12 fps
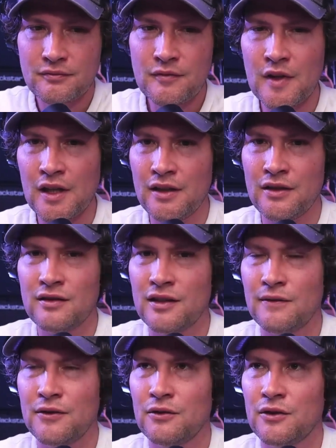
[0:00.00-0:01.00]
it just
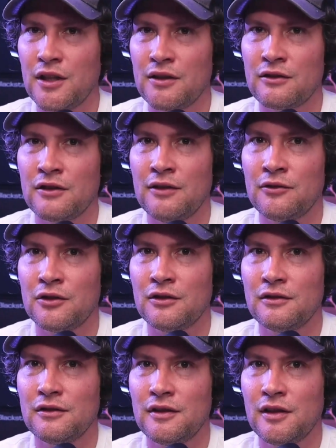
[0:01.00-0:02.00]
gives you another level
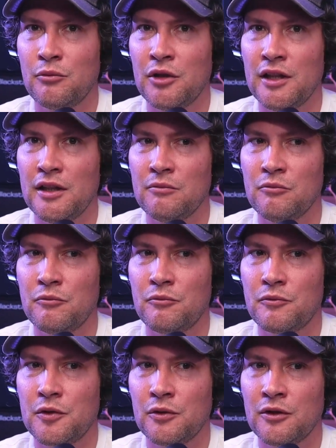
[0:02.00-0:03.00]
to be
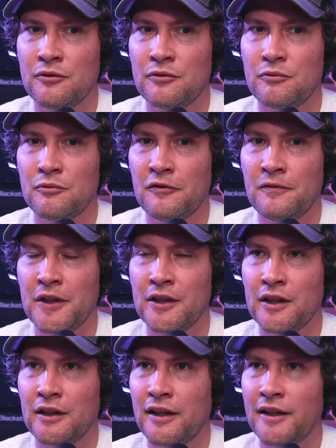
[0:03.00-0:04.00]
sort of
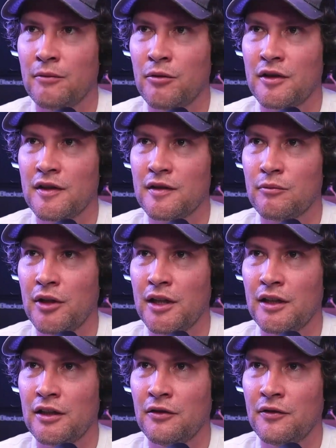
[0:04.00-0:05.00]
feeling like you're
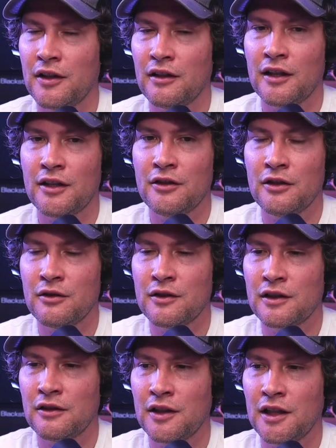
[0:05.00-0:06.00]
participating or feeling like you know what's
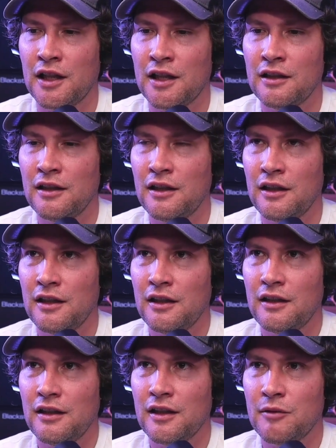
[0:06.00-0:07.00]
going on
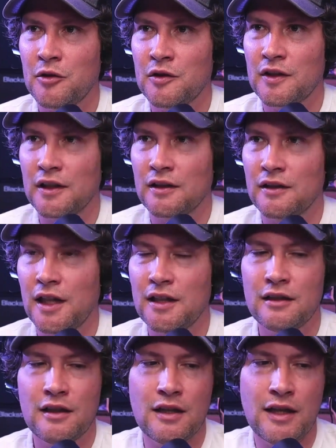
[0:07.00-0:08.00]
in the music. And
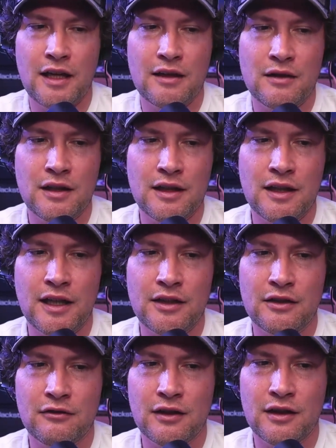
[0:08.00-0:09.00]
and that
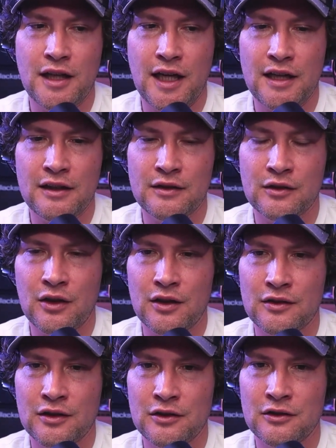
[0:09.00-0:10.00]
engaging with that is
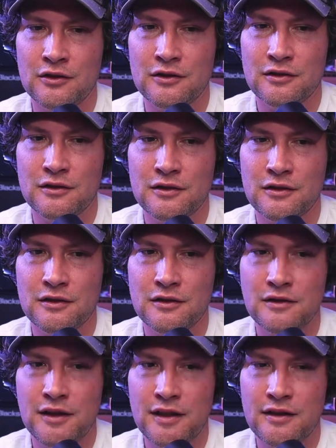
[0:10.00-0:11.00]
also
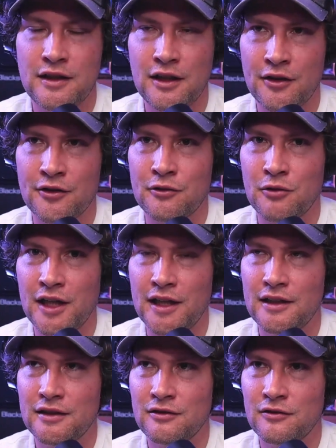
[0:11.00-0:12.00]
it's the other
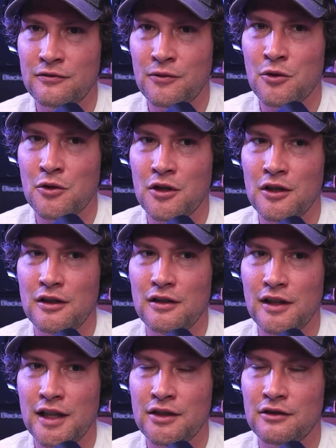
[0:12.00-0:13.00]
way for
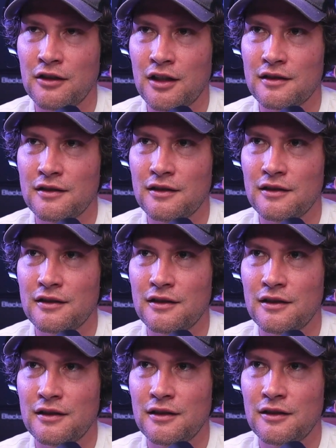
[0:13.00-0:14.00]
aging rock stars.
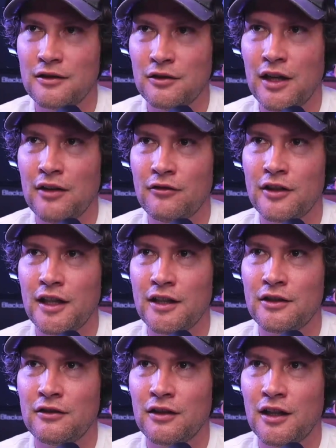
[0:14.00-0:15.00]
So every
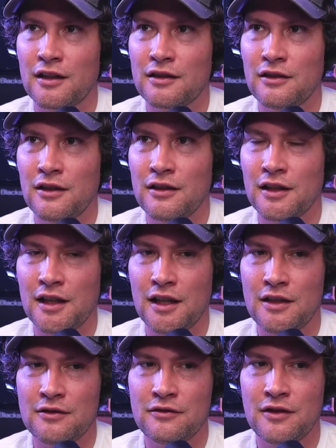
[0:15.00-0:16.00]
aging rock star that kind of